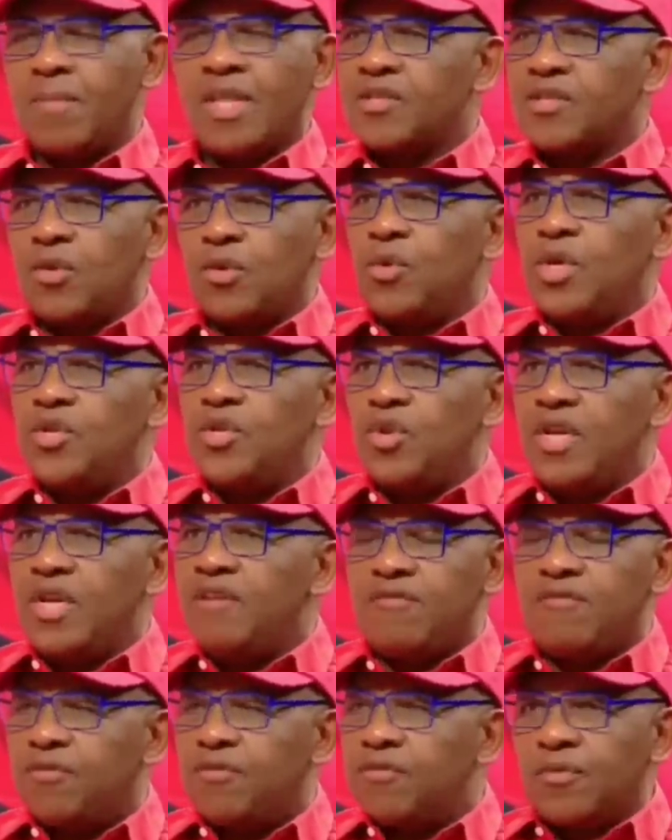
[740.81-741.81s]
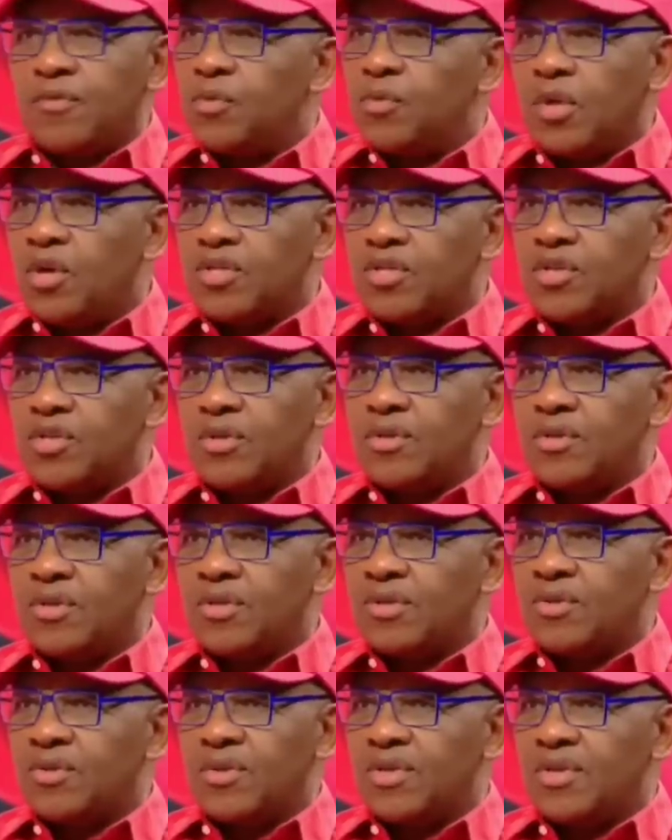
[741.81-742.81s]
So when you leave, we also are
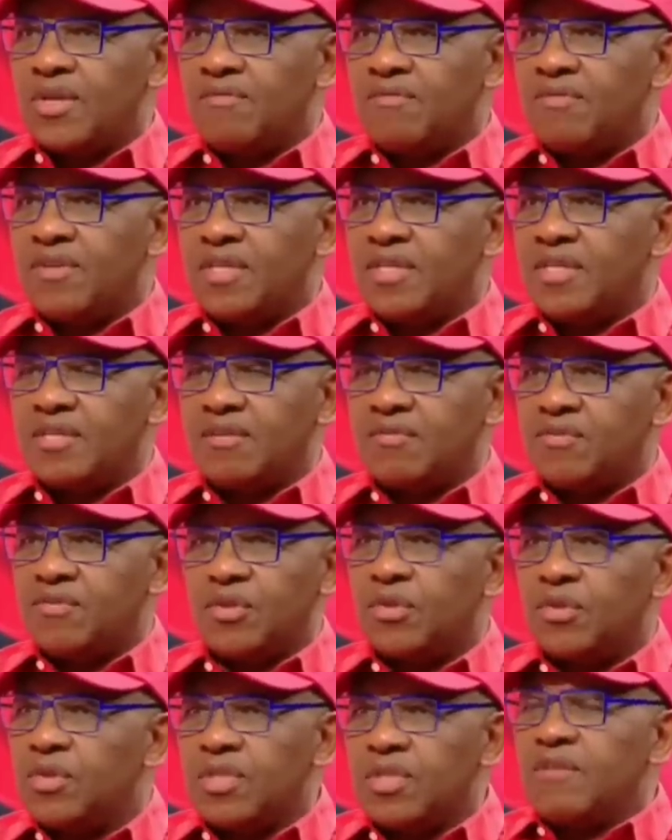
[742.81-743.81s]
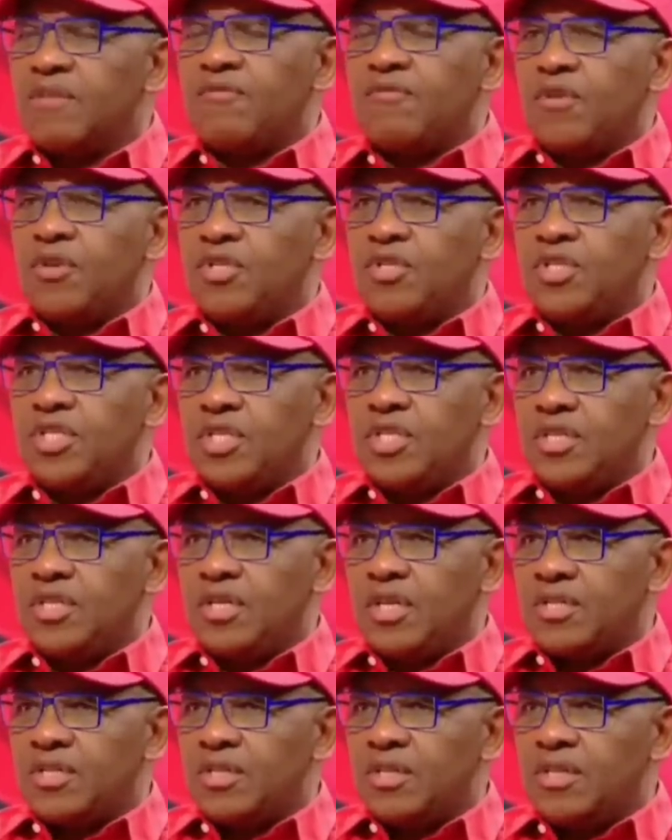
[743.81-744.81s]
not going to have an interview. It's a
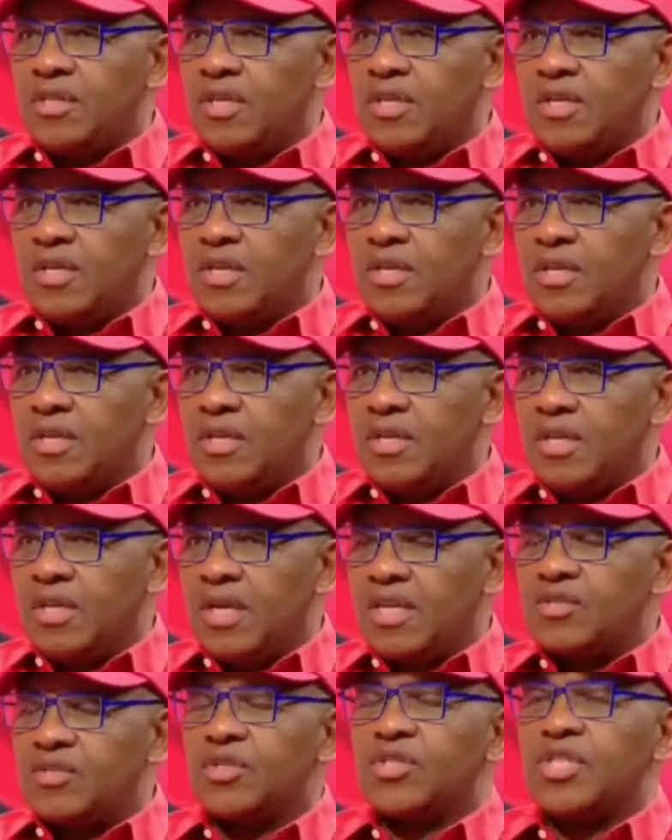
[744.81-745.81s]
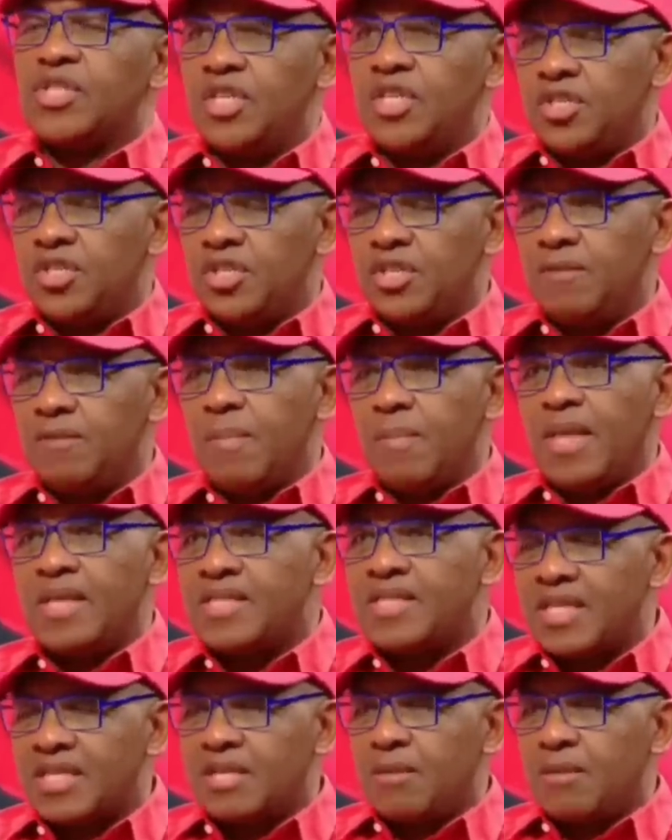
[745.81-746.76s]
voluntary association. It's